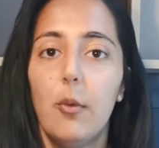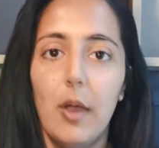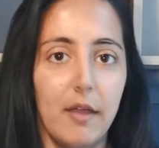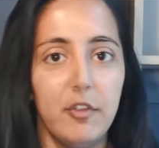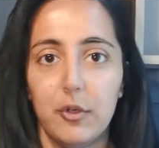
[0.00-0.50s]

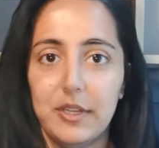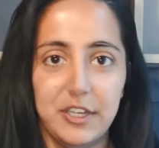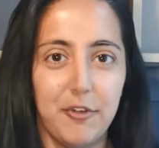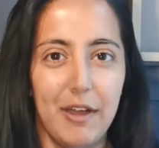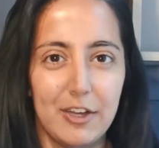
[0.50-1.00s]
whatever your
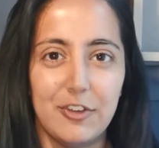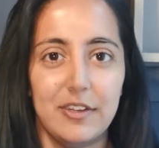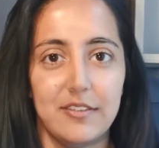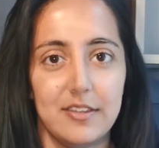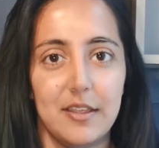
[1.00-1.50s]
interaction
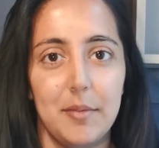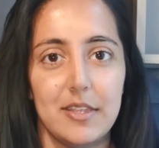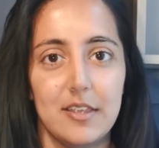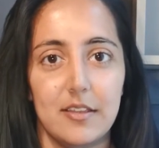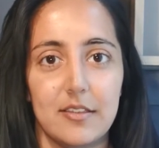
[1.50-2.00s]
is. Does that
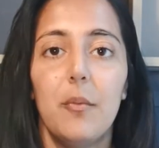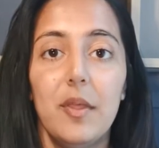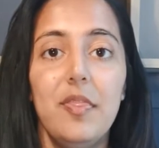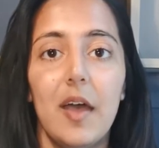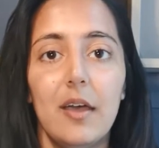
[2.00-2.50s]
make sense?
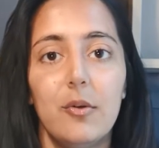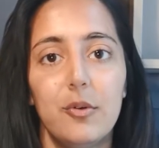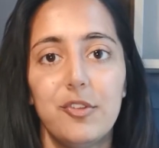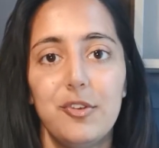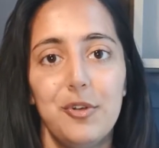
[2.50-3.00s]
With that,
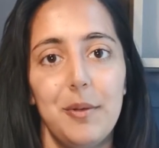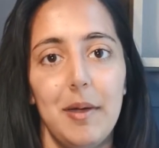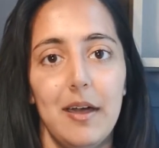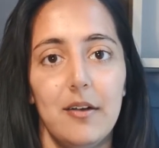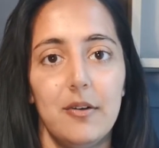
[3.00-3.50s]
also talk
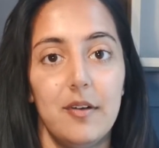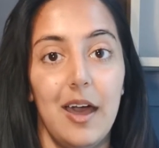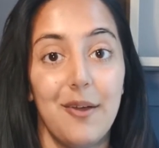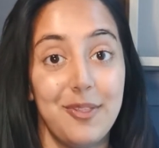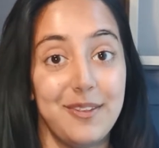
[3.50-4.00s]
about
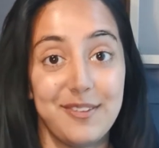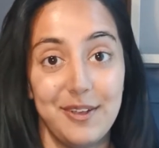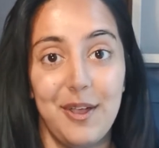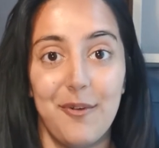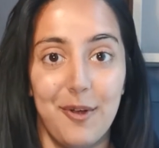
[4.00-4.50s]
how things
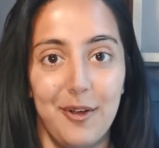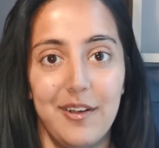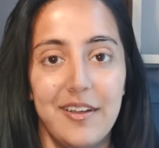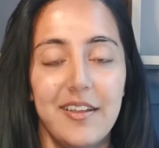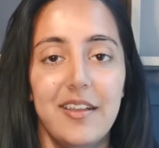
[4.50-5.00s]
can go
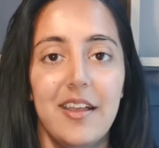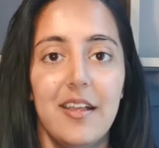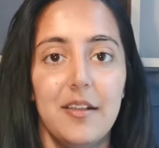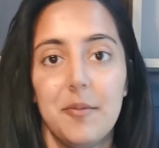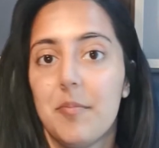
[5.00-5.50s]
wrong.
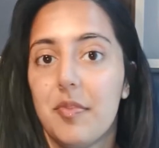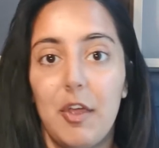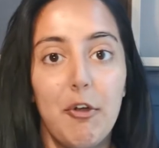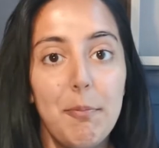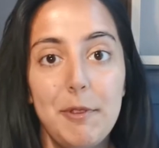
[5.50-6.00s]

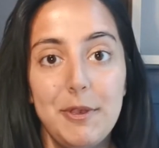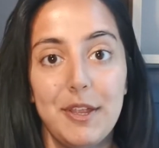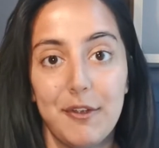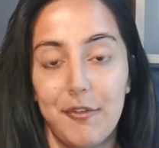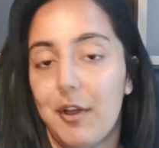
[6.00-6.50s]

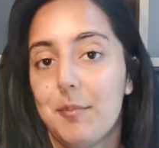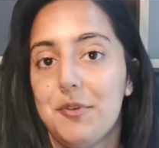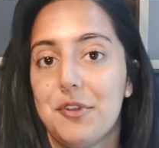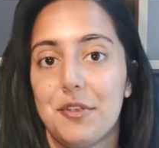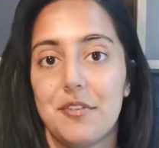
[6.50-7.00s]
Therapeutic
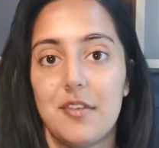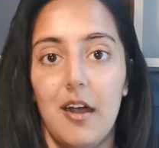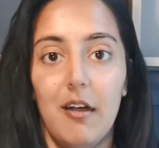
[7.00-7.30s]
ruptures